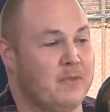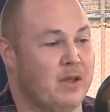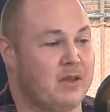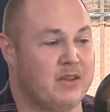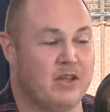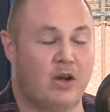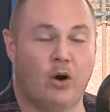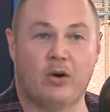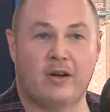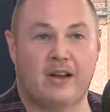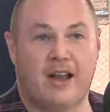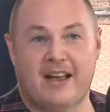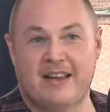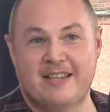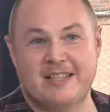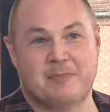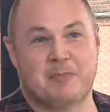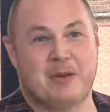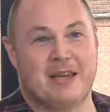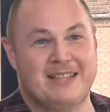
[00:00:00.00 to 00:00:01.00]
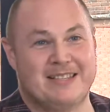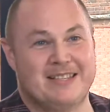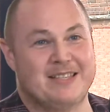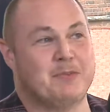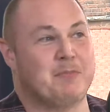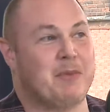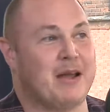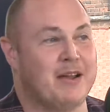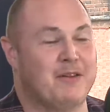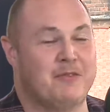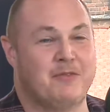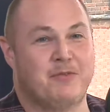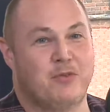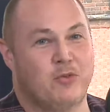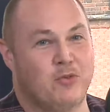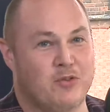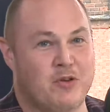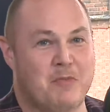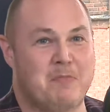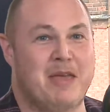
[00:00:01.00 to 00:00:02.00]
The online space is about
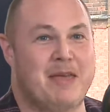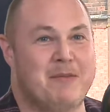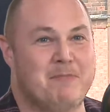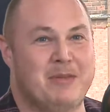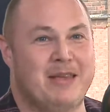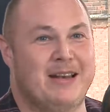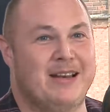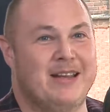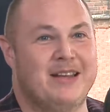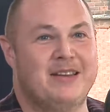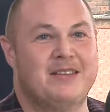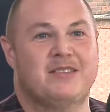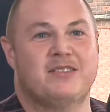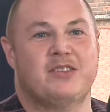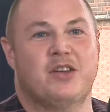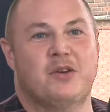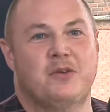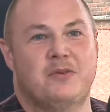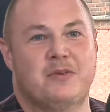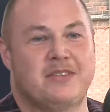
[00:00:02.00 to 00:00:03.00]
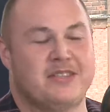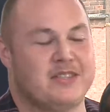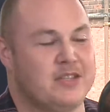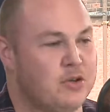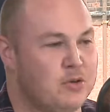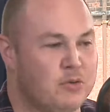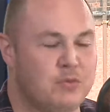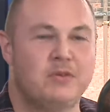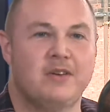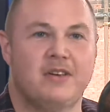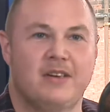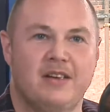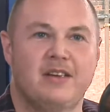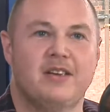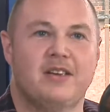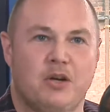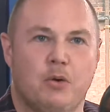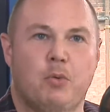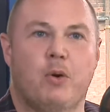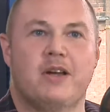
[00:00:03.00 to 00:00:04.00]
4 and a bit billion, so it's still
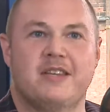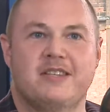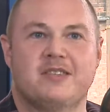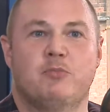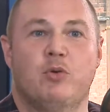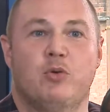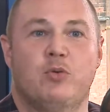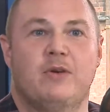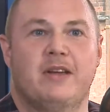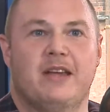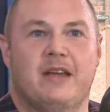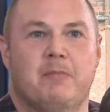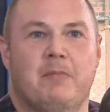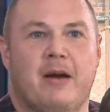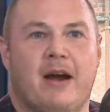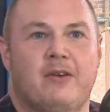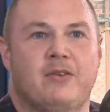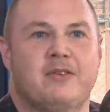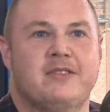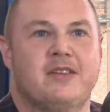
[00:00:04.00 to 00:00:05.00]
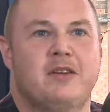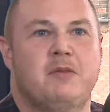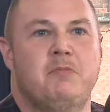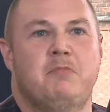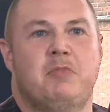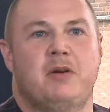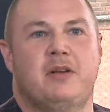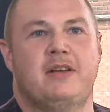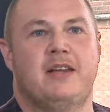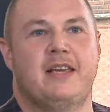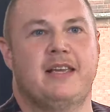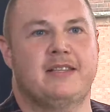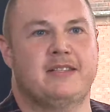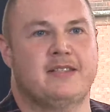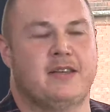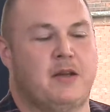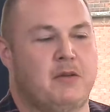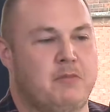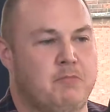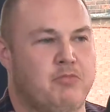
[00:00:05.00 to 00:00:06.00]
quite small in comparison, but it's
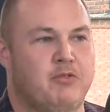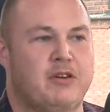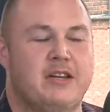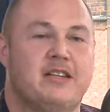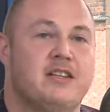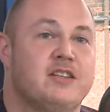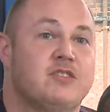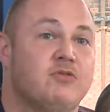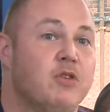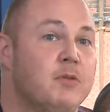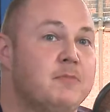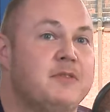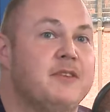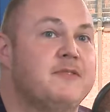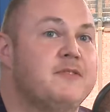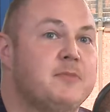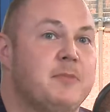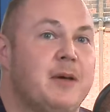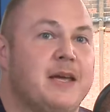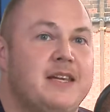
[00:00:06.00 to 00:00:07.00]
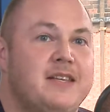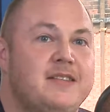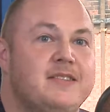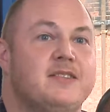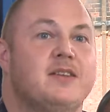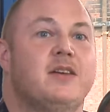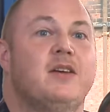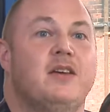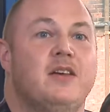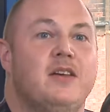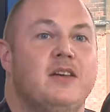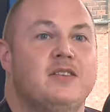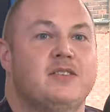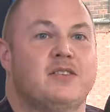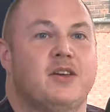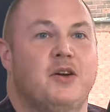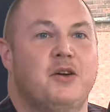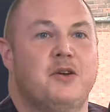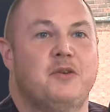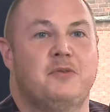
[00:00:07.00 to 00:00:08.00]
a pretty disruptive space.
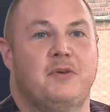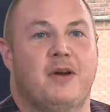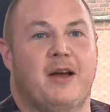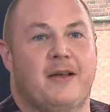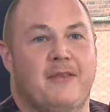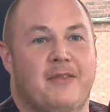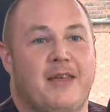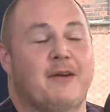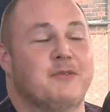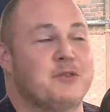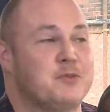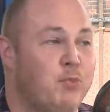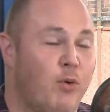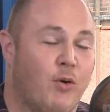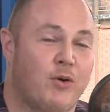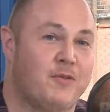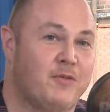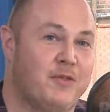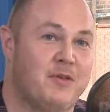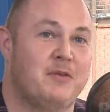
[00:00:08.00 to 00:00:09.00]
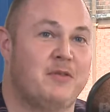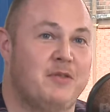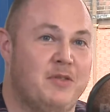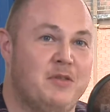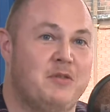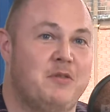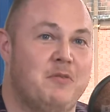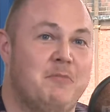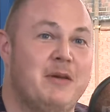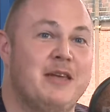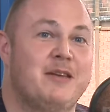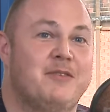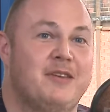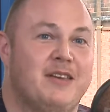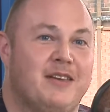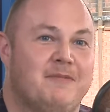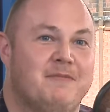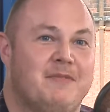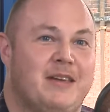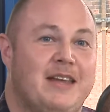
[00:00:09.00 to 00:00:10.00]
So that was one of the big
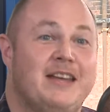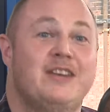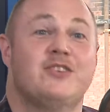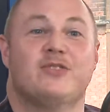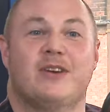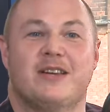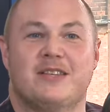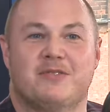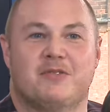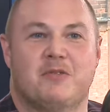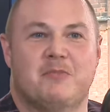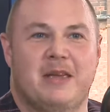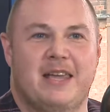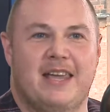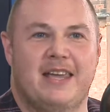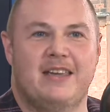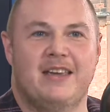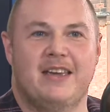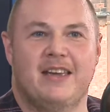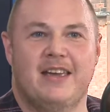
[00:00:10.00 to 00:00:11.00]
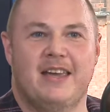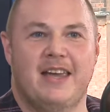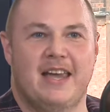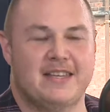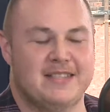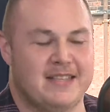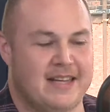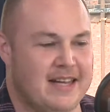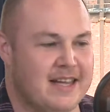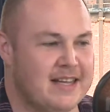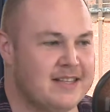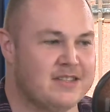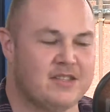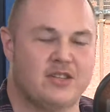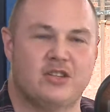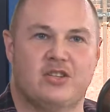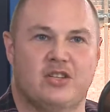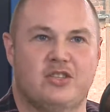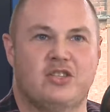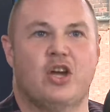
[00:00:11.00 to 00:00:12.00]
interests for me, is that it is
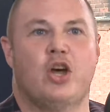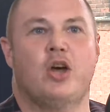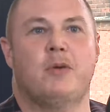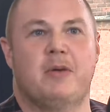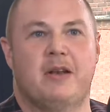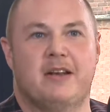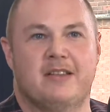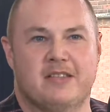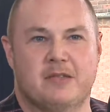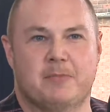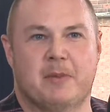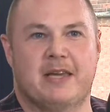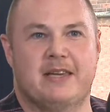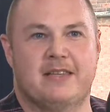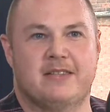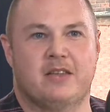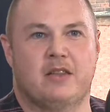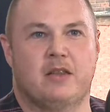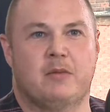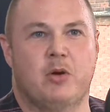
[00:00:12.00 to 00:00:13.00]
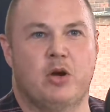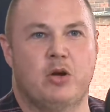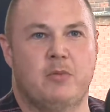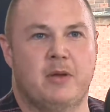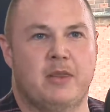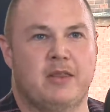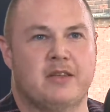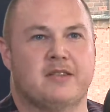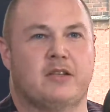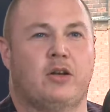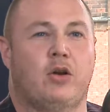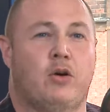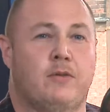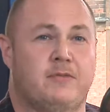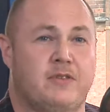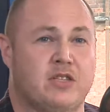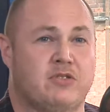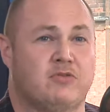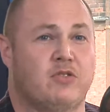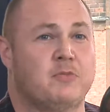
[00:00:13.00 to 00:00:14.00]
such a turbulent space at the moment. There's a lot of
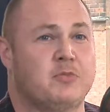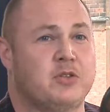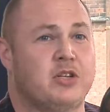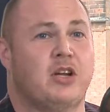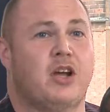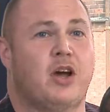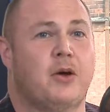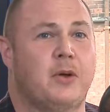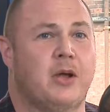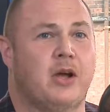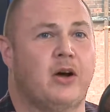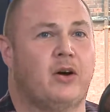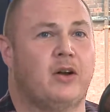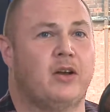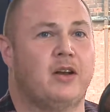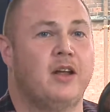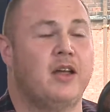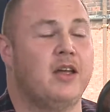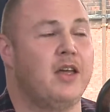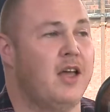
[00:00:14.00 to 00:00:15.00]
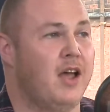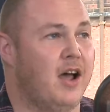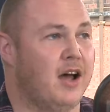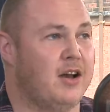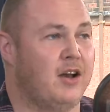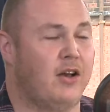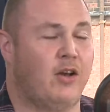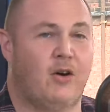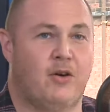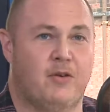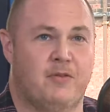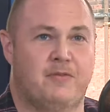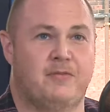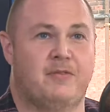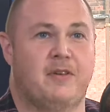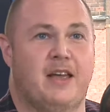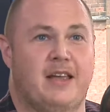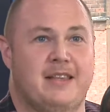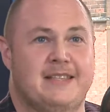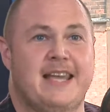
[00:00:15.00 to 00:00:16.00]
disruption going on, and a lot of
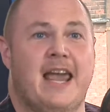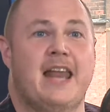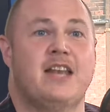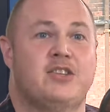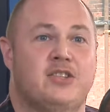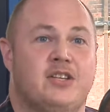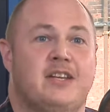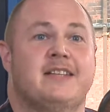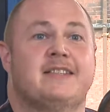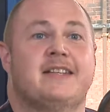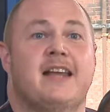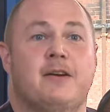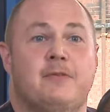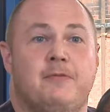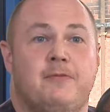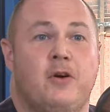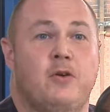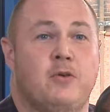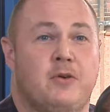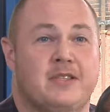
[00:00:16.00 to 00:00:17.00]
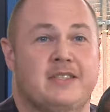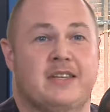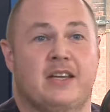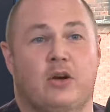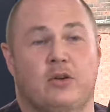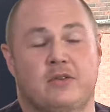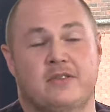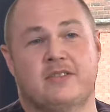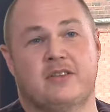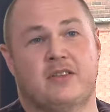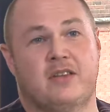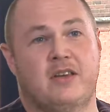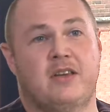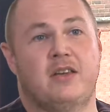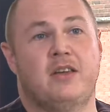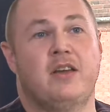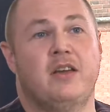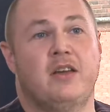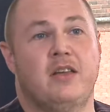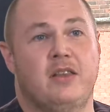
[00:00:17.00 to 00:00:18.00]
attention is now focusing on to
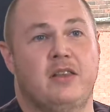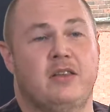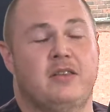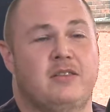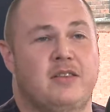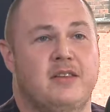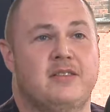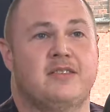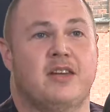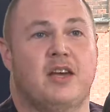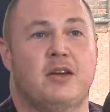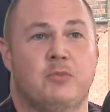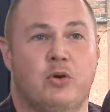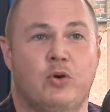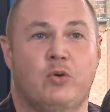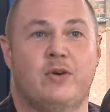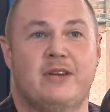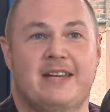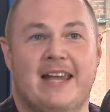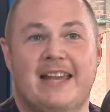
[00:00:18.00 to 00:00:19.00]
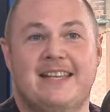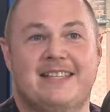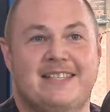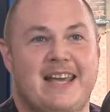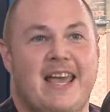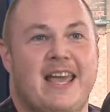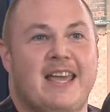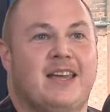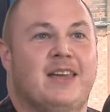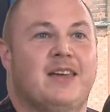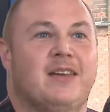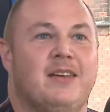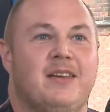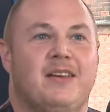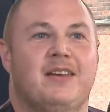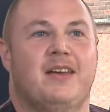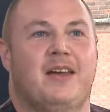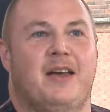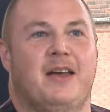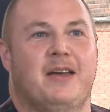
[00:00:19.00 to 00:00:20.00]
the term coined edtech,
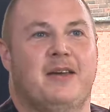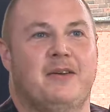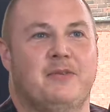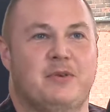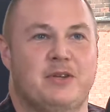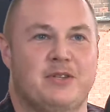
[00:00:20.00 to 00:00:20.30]
which